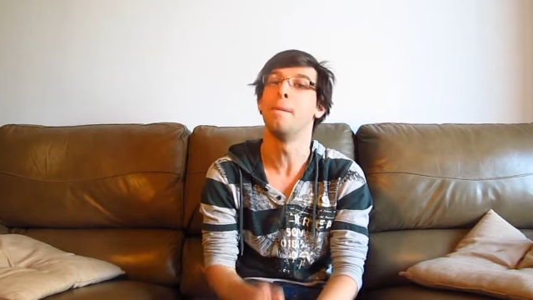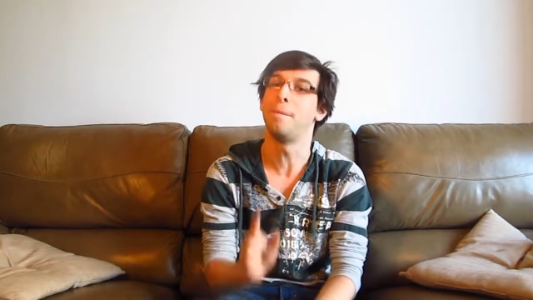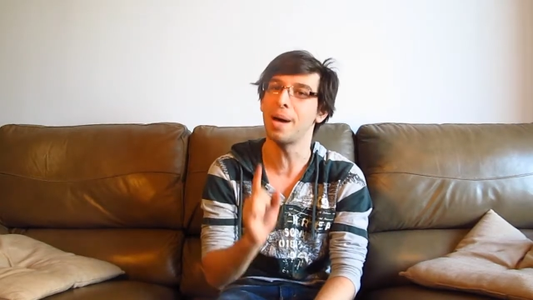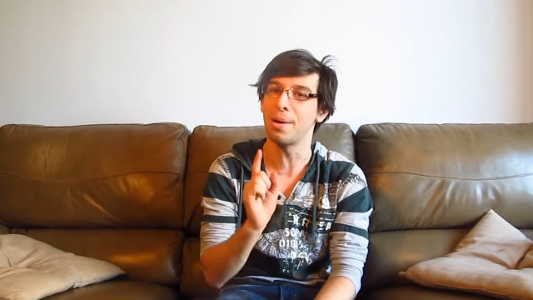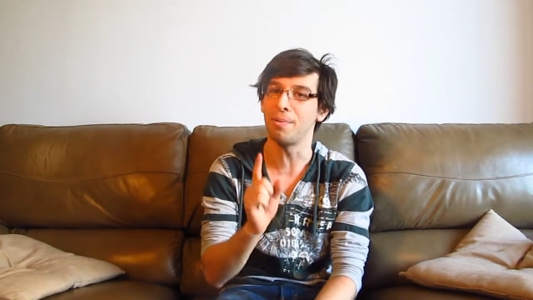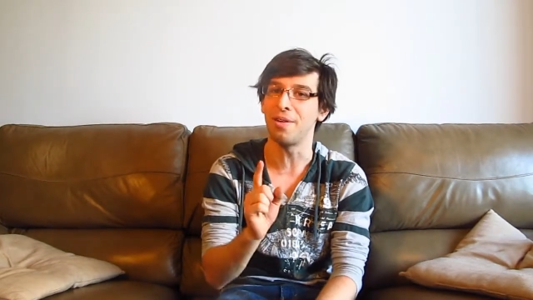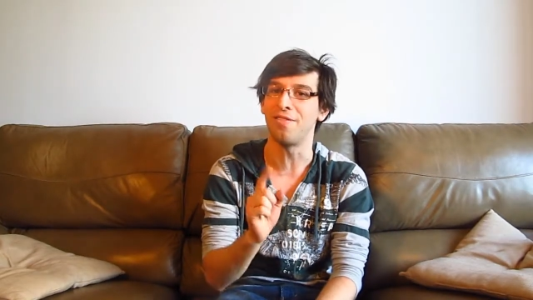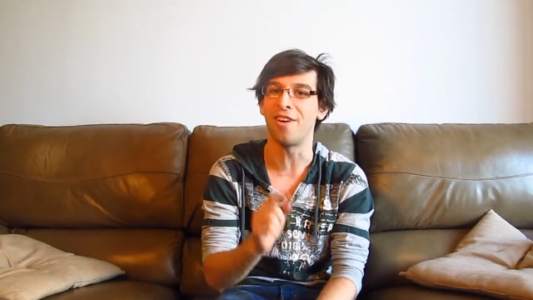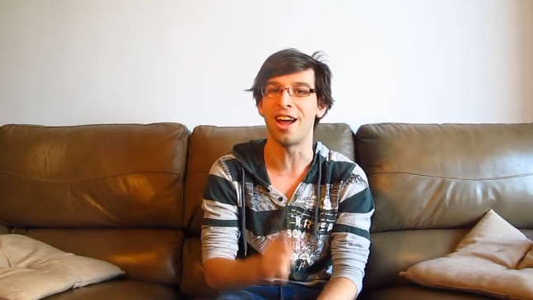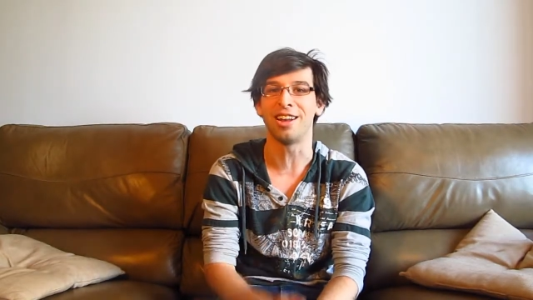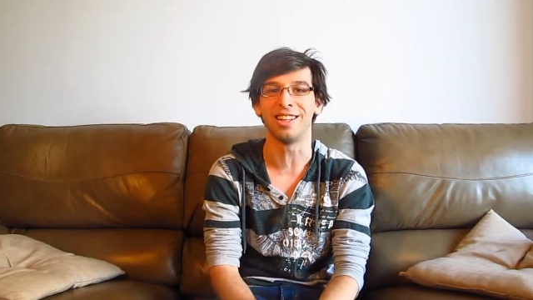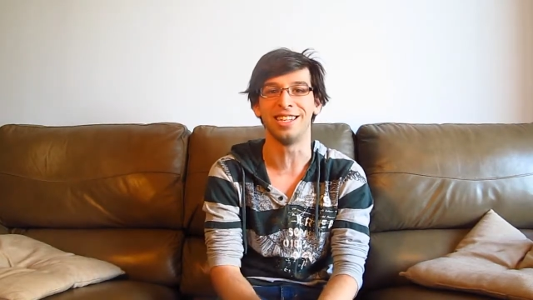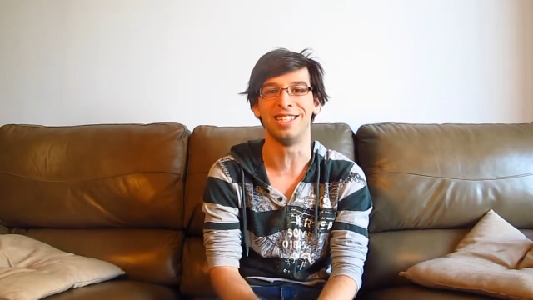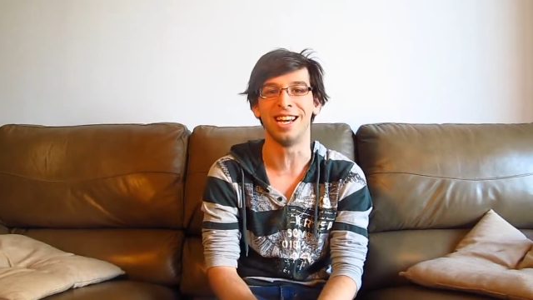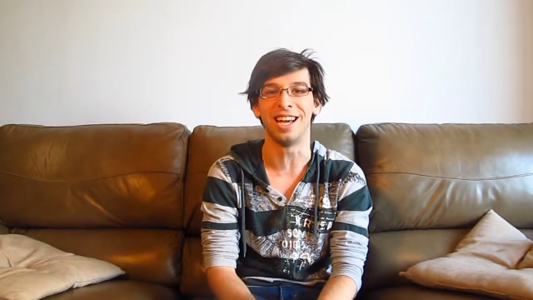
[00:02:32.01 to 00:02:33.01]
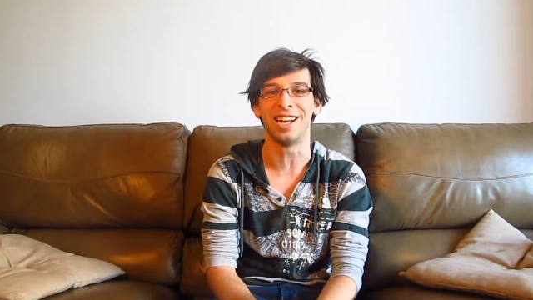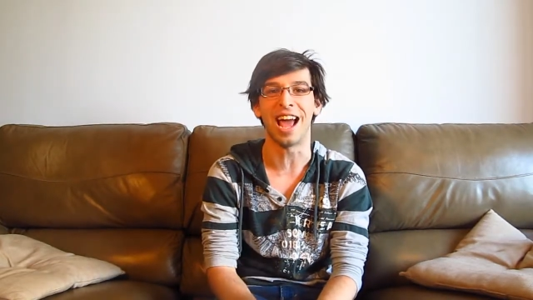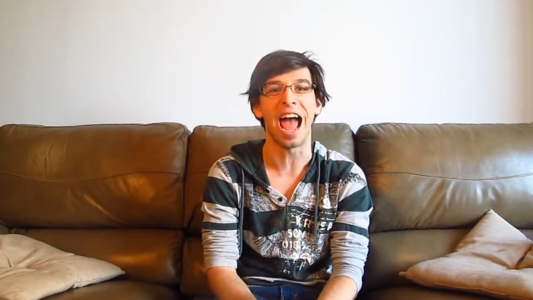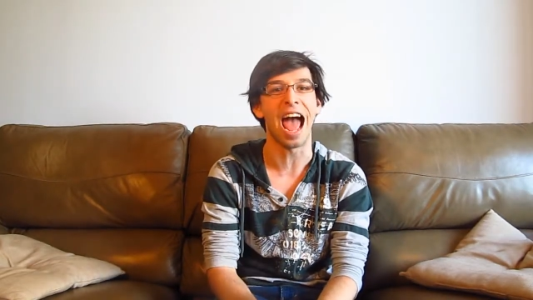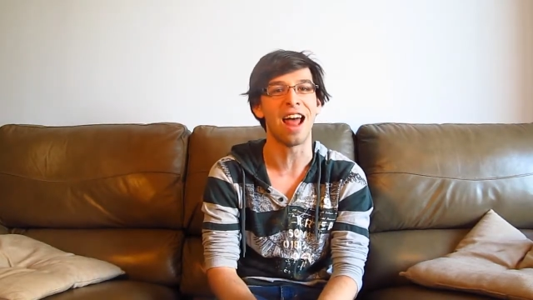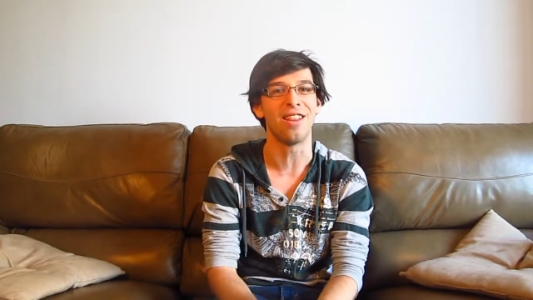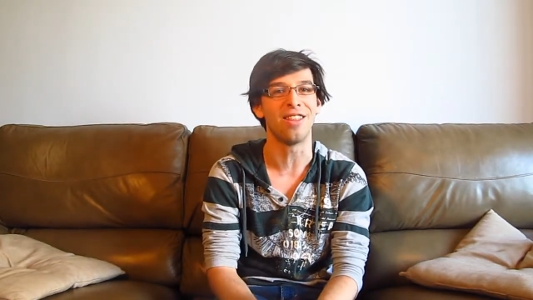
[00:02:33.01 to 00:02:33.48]
But we finally did,
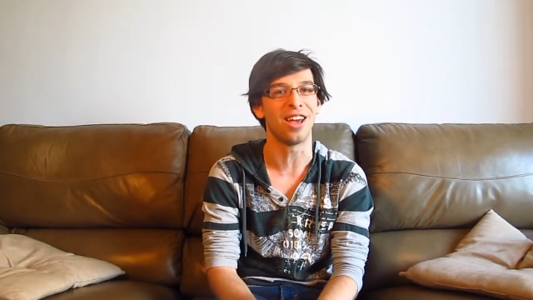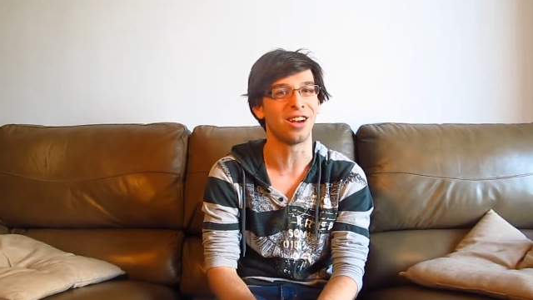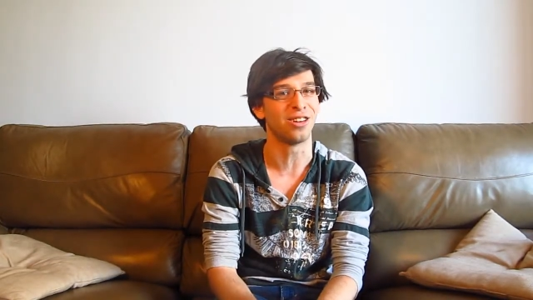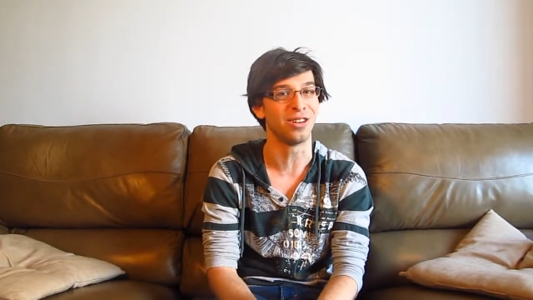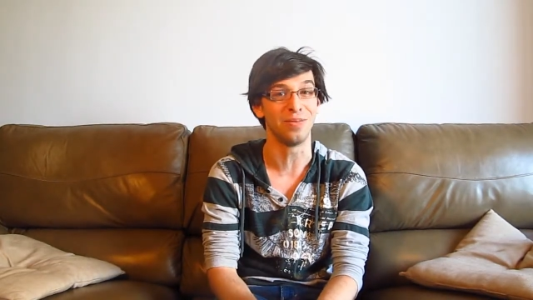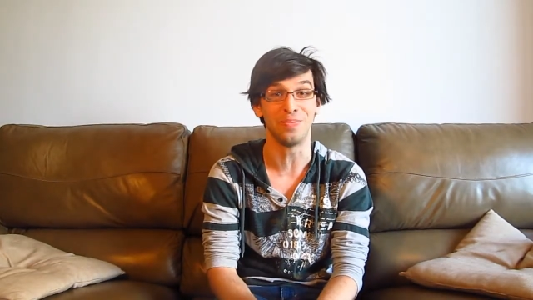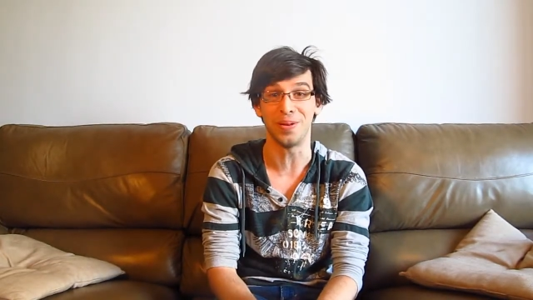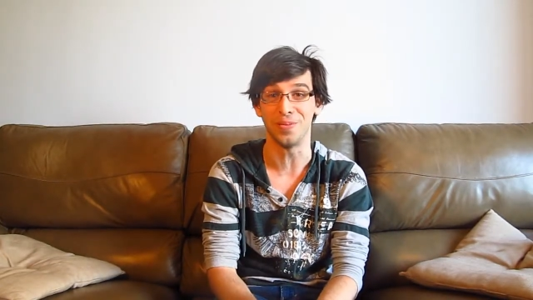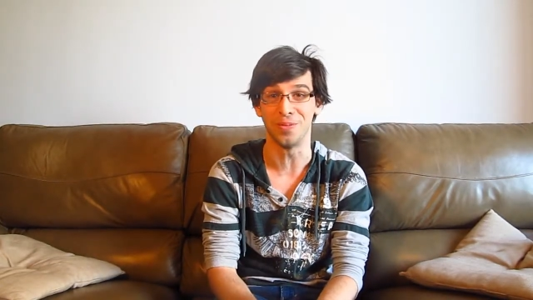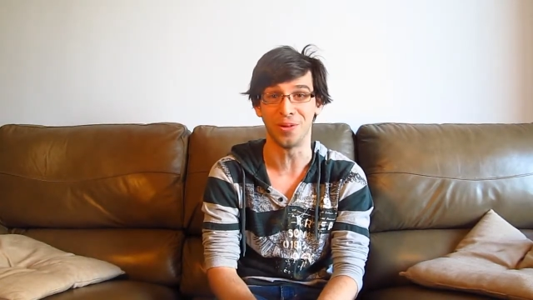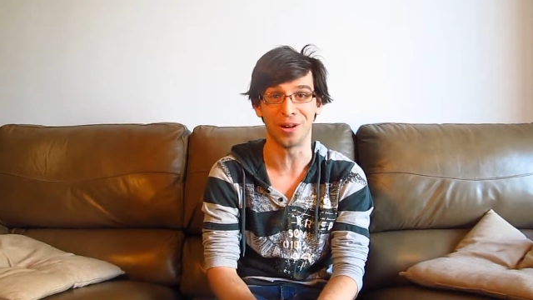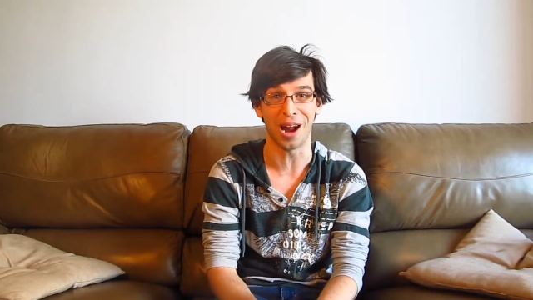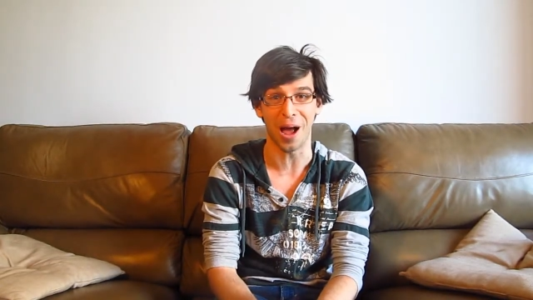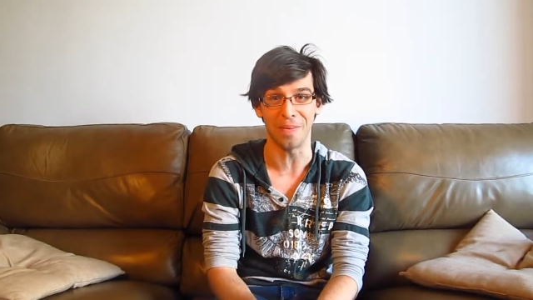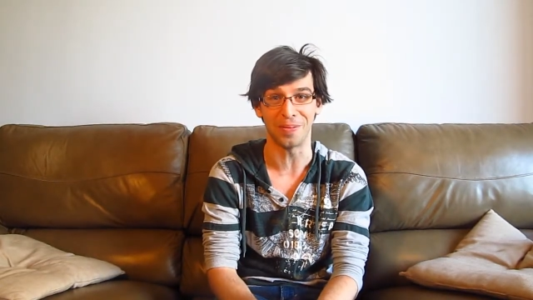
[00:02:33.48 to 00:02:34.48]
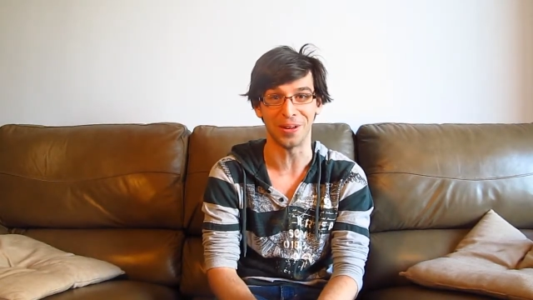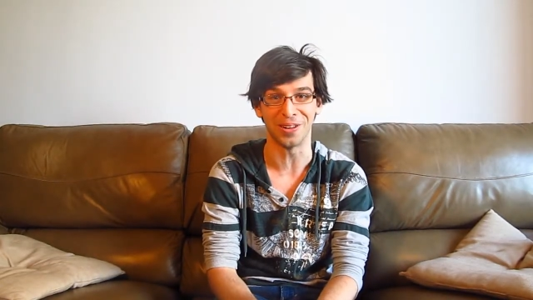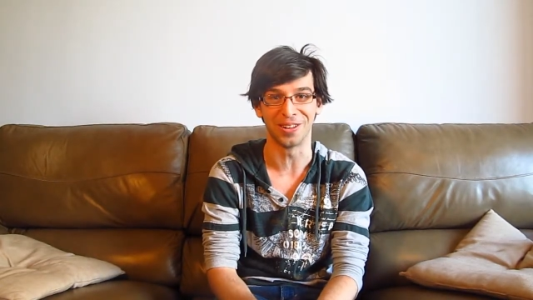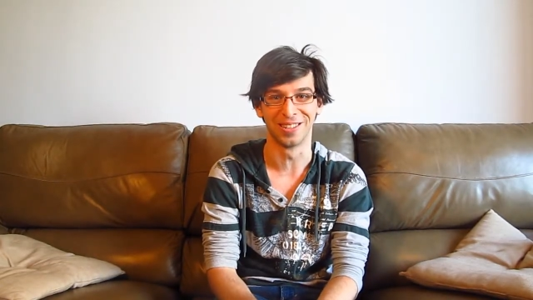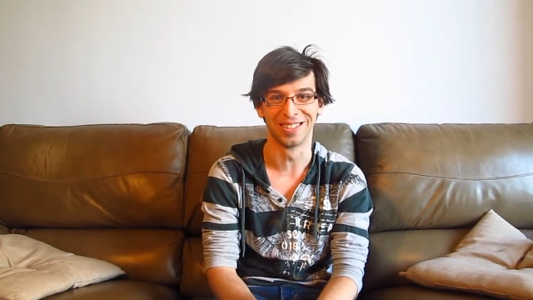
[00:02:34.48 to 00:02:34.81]
and they couldn't be more happier.